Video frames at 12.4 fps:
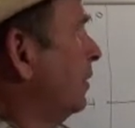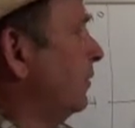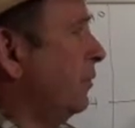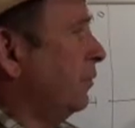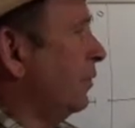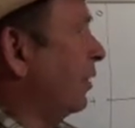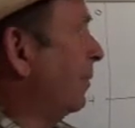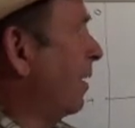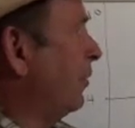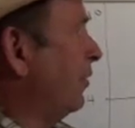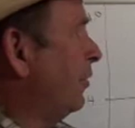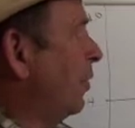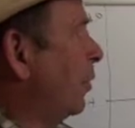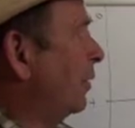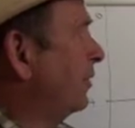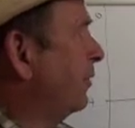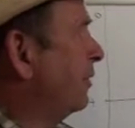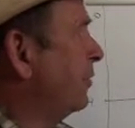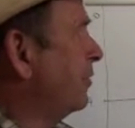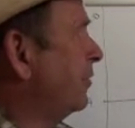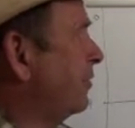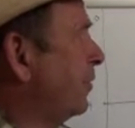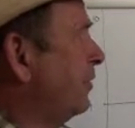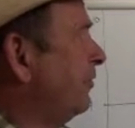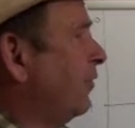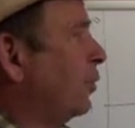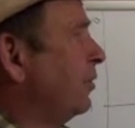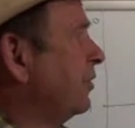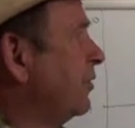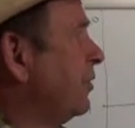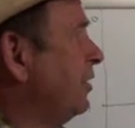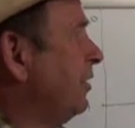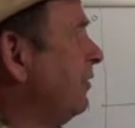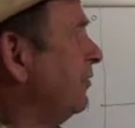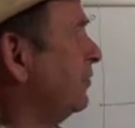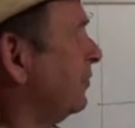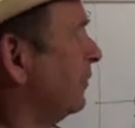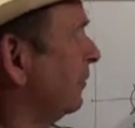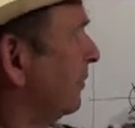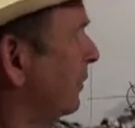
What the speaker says: You would tell them I'm at north 34 degrees,